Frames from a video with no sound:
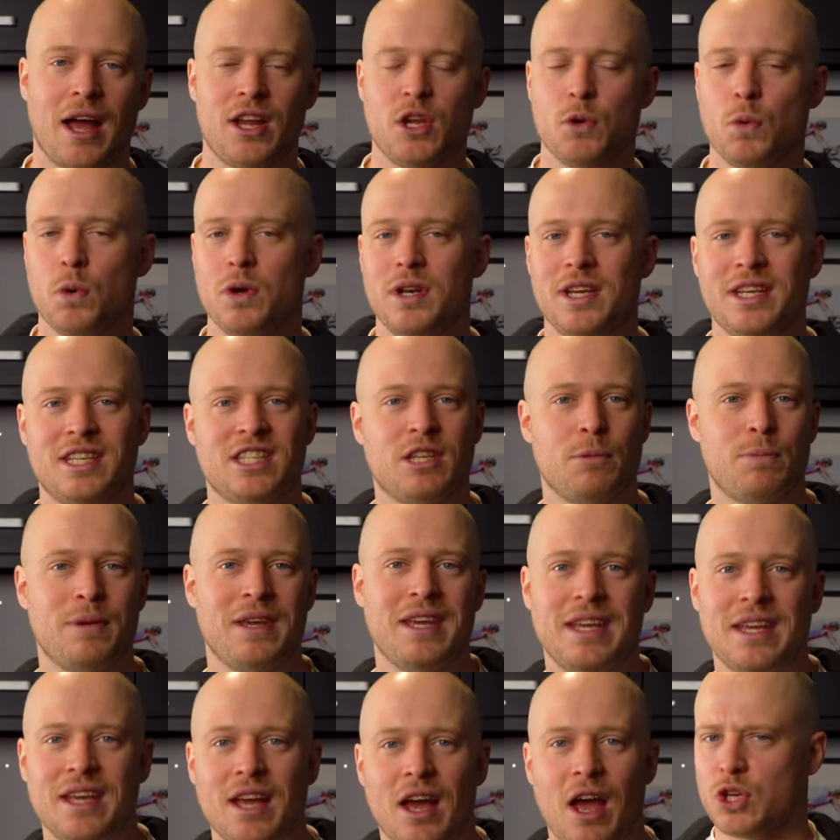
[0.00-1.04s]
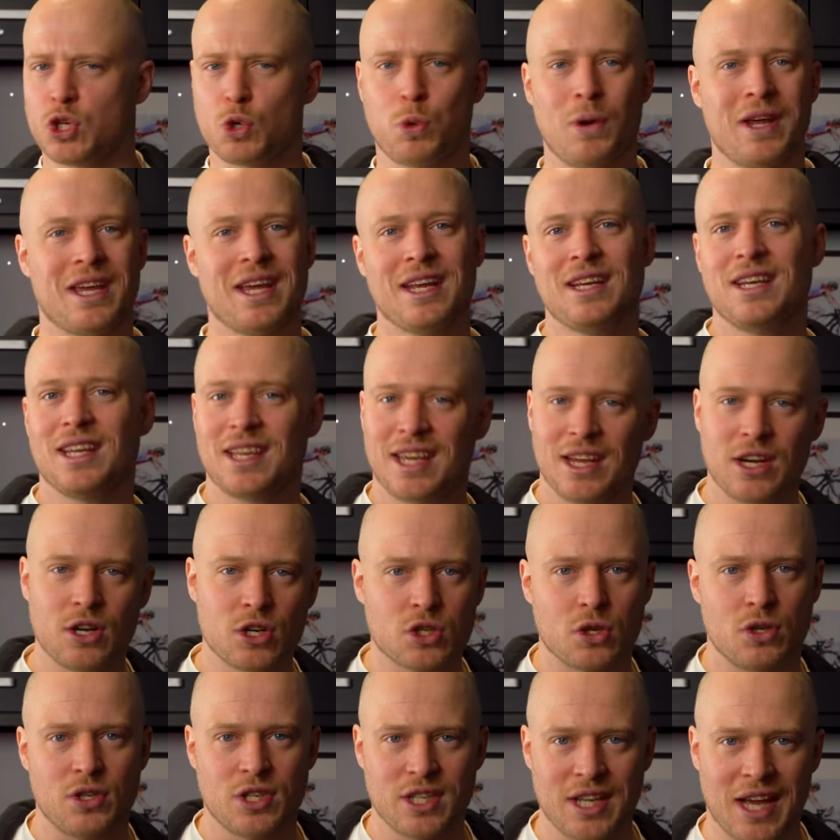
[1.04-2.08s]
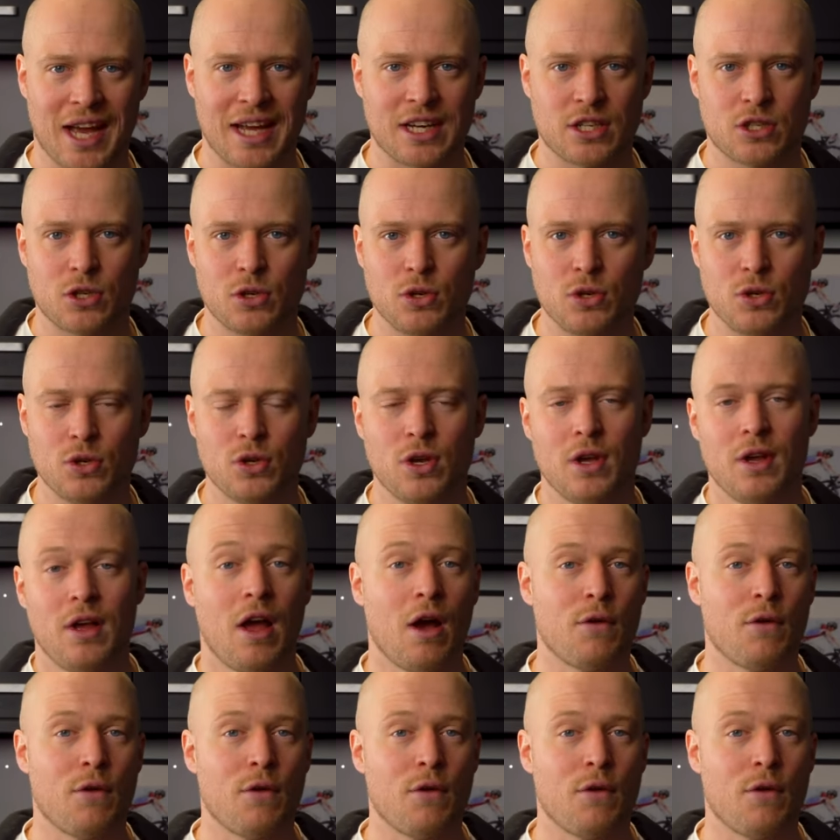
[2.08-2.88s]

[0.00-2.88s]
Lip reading: You won't need to be tweaking the gears on DI2.